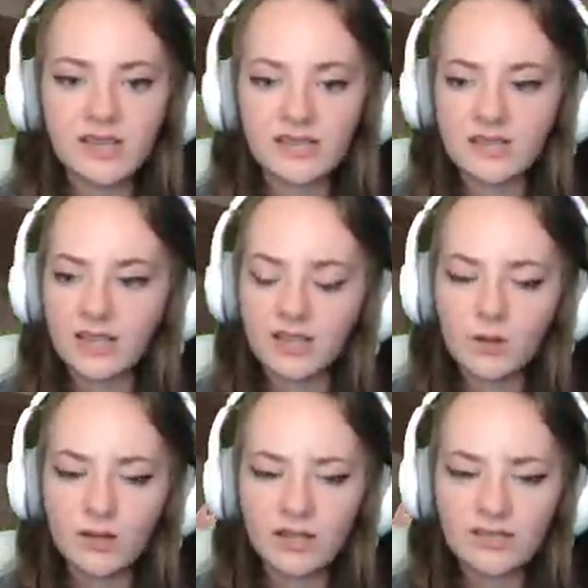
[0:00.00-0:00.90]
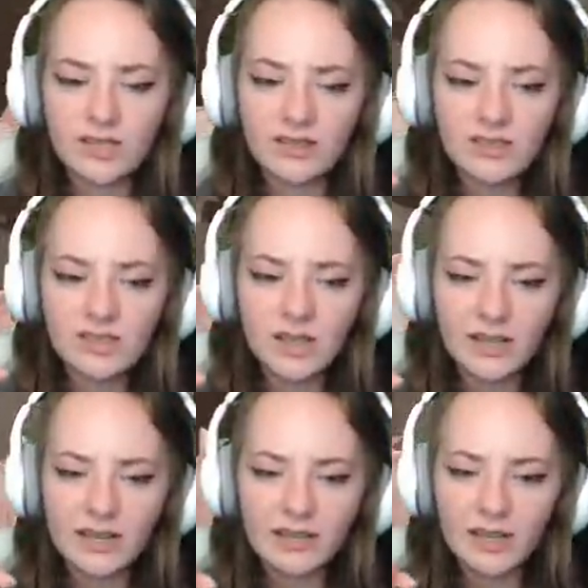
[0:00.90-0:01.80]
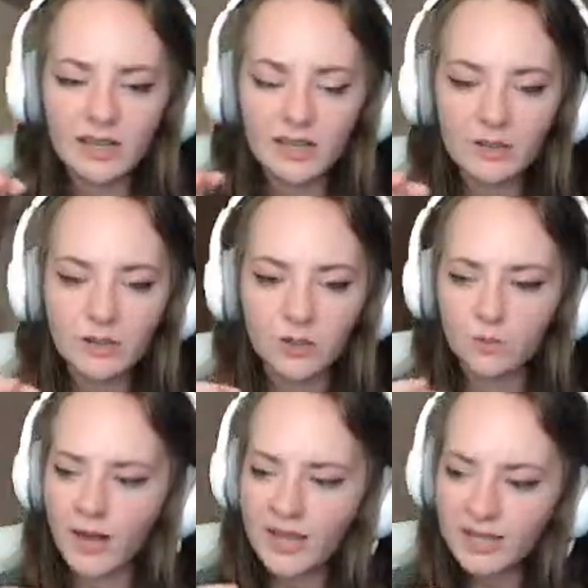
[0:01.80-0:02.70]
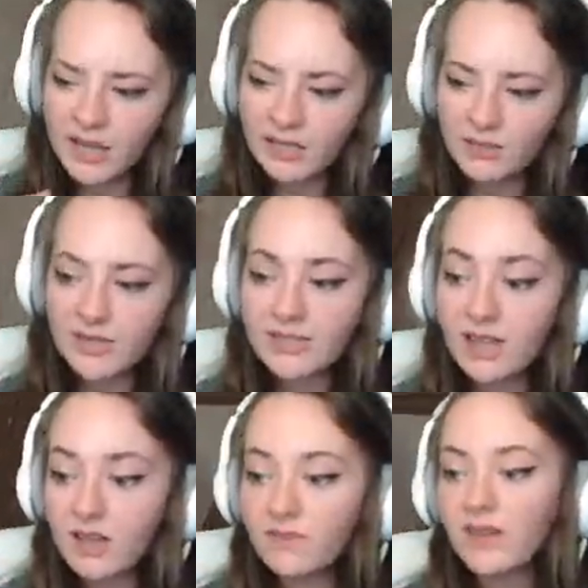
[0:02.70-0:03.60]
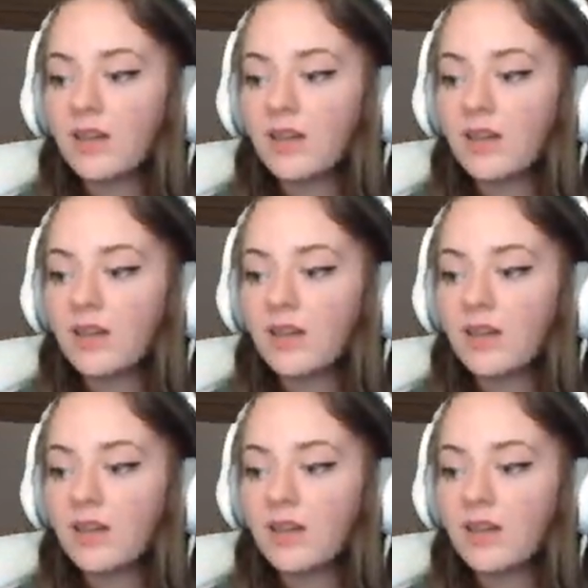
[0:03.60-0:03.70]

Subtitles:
It's like the slightly like grey colory stuff.